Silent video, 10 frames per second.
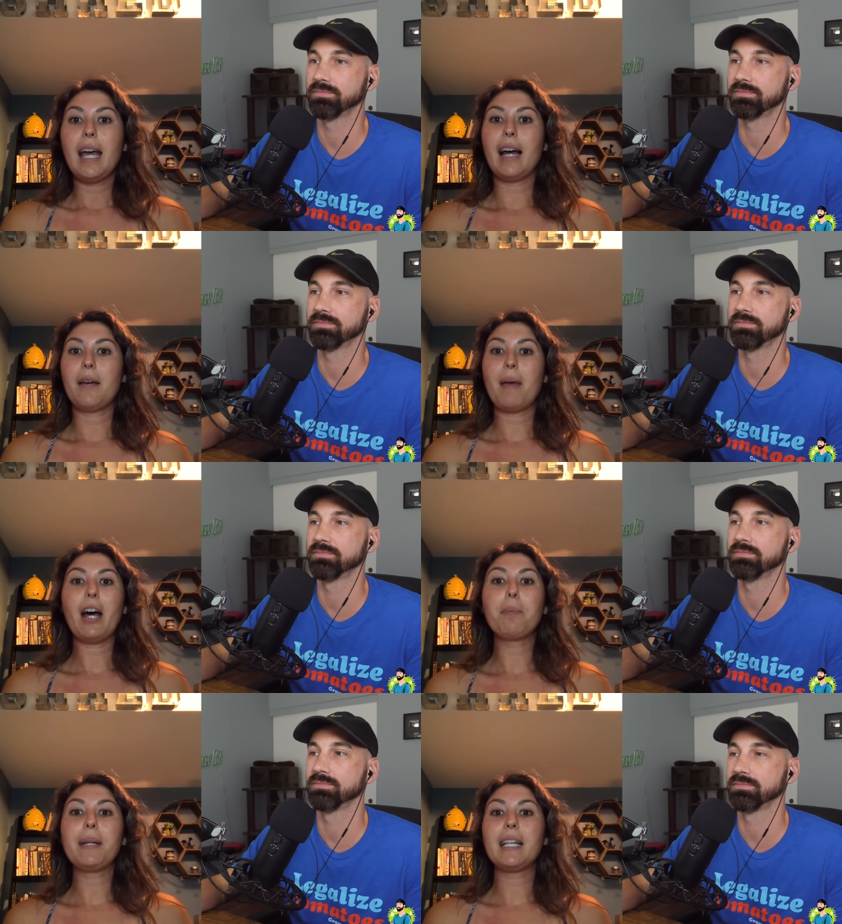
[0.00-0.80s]

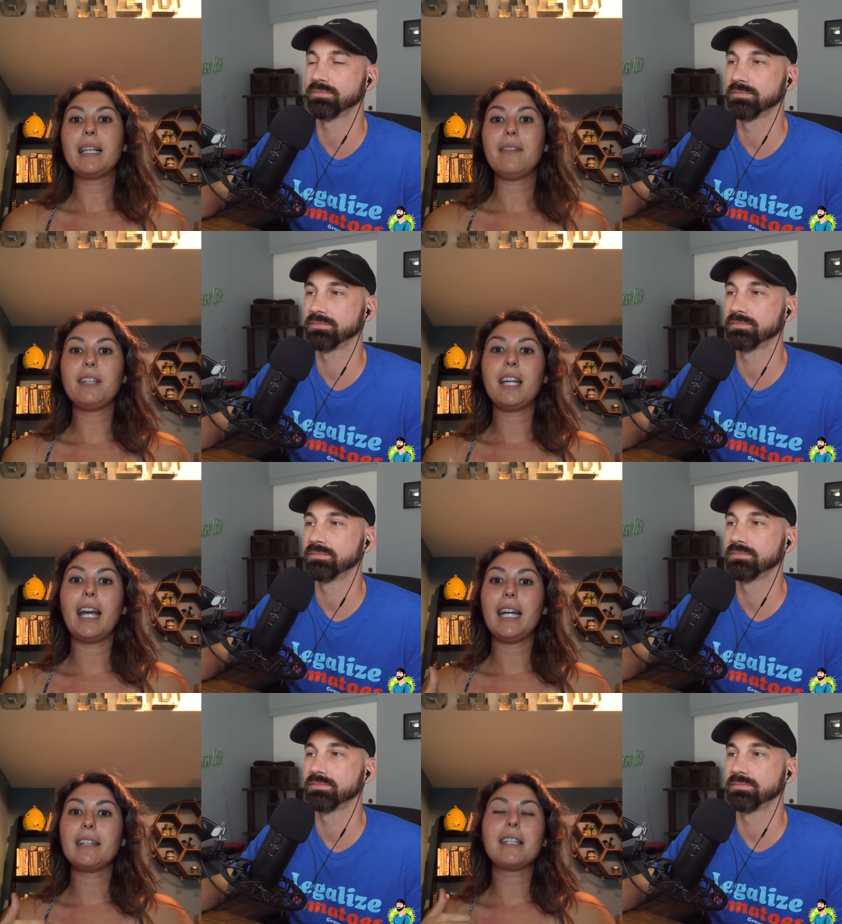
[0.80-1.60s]
Speaker 1: helping
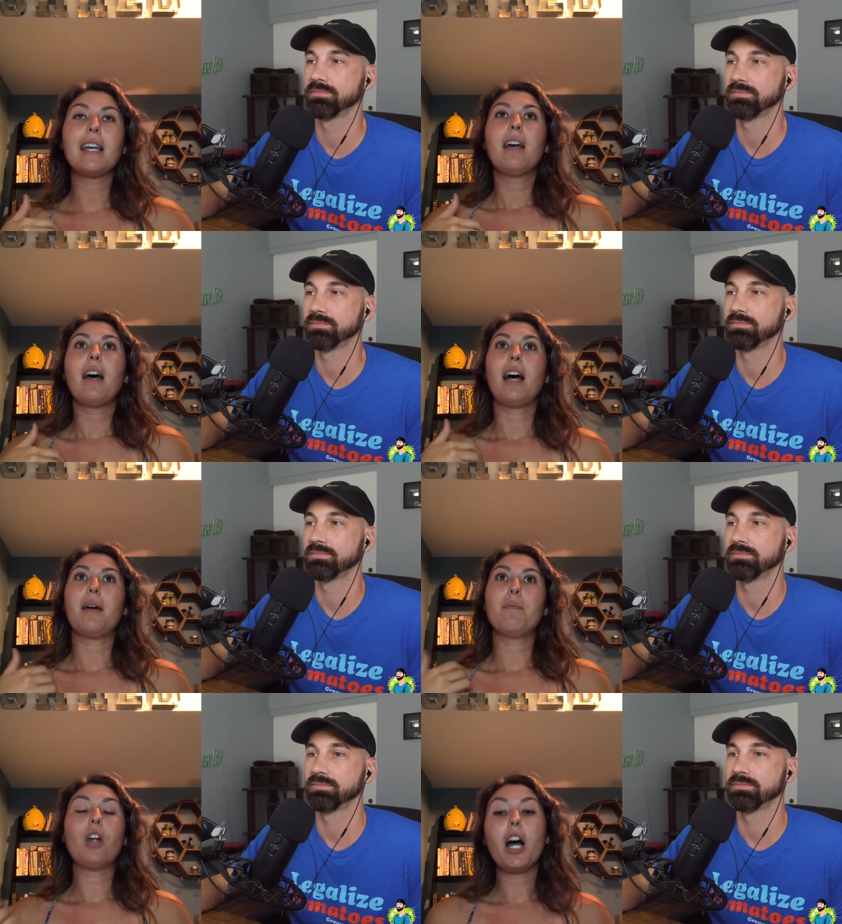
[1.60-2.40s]
alleviate
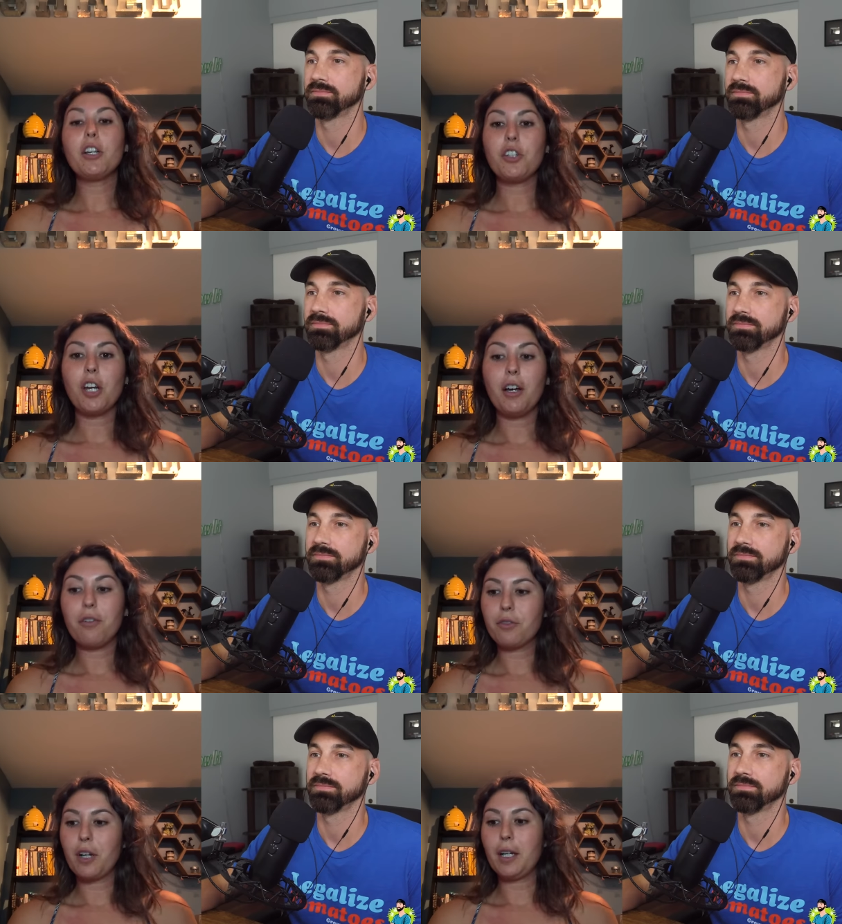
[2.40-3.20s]

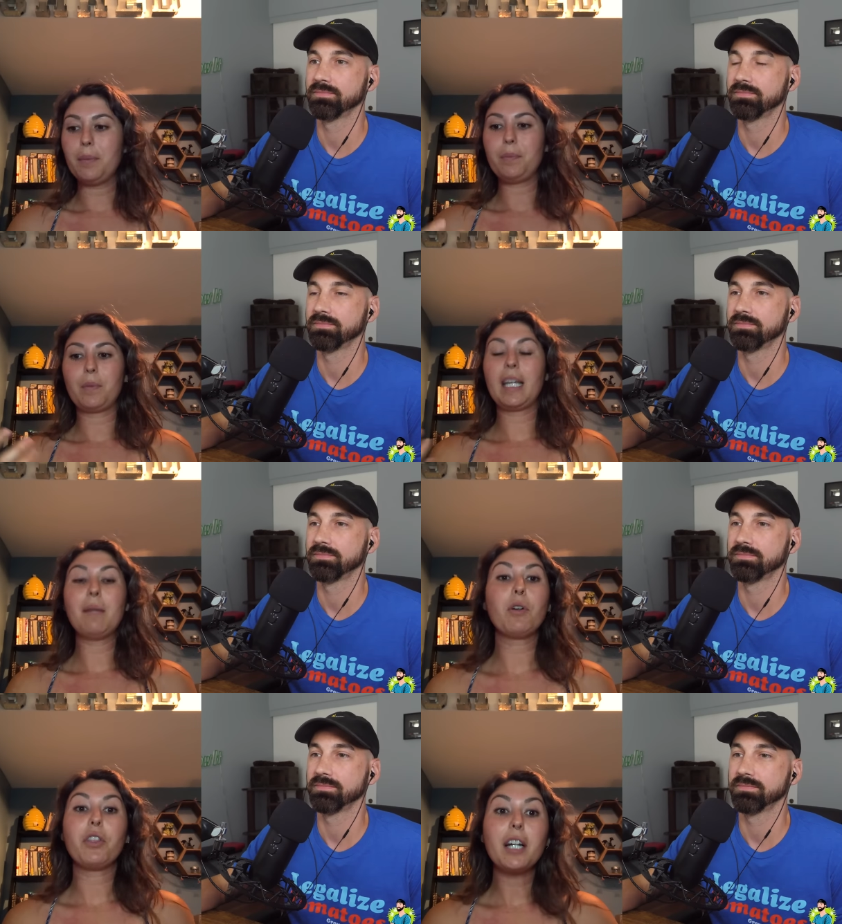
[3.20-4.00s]
nausea from
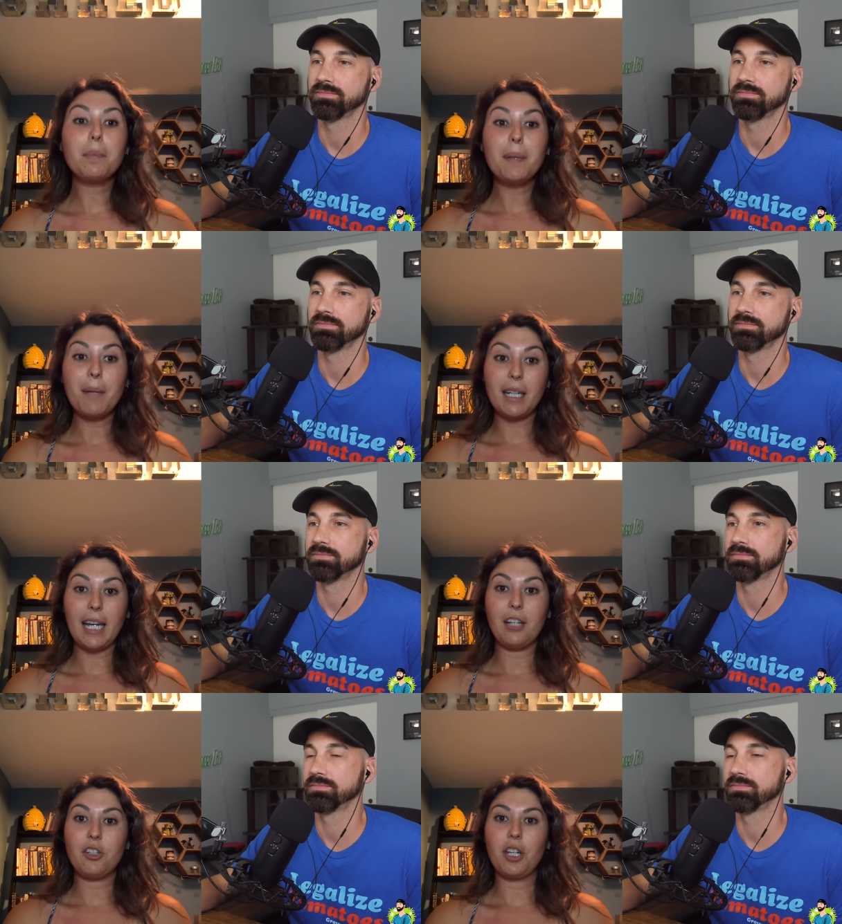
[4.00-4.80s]
chemotherapy
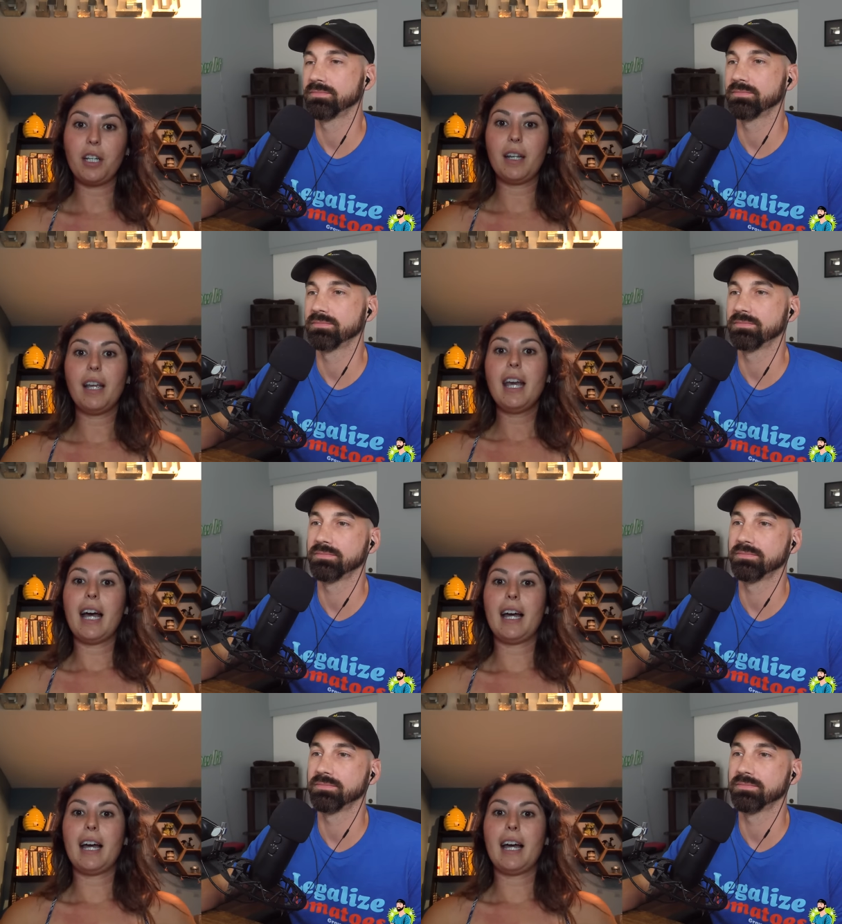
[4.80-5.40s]
medication.